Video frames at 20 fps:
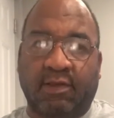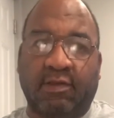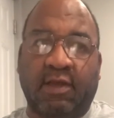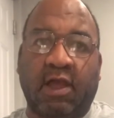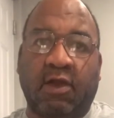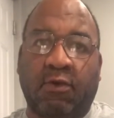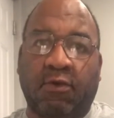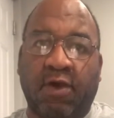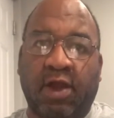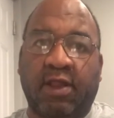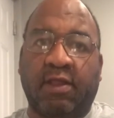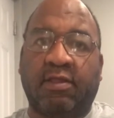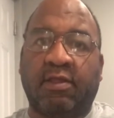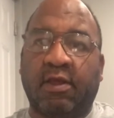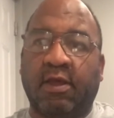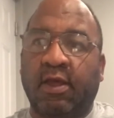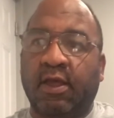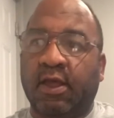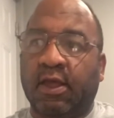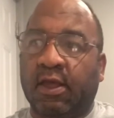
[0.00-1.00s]
They accredit
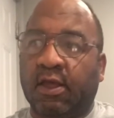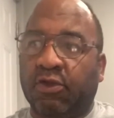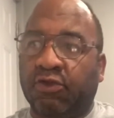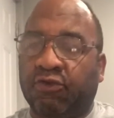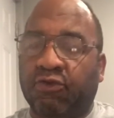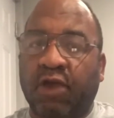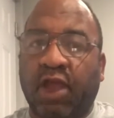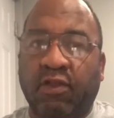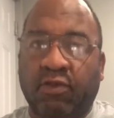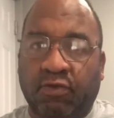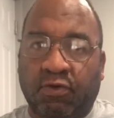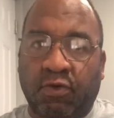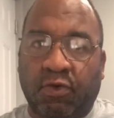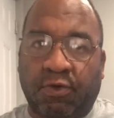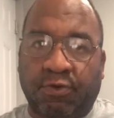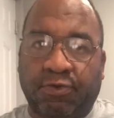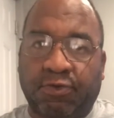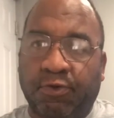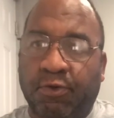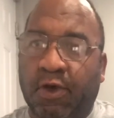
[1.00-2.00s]
trade
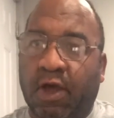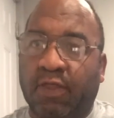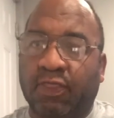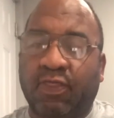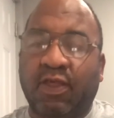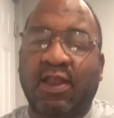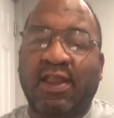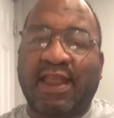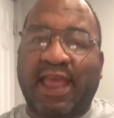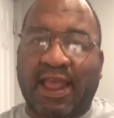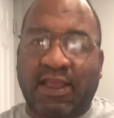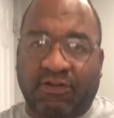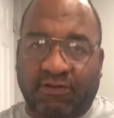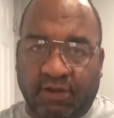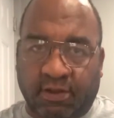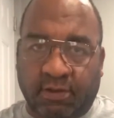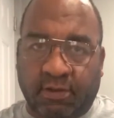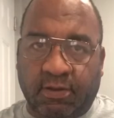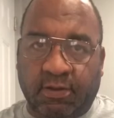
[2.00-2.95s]
schools throughout the nation.